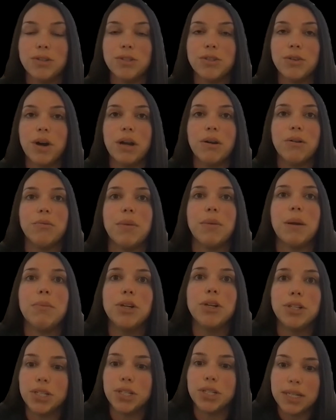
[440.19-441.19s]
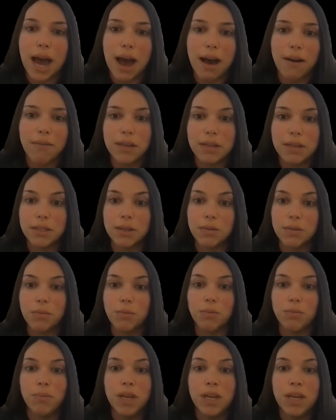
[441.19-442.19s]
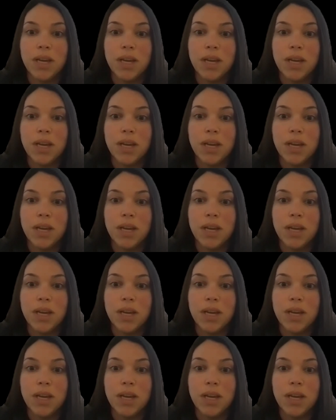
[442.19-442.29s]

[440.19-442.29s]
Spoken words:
So I remember just having some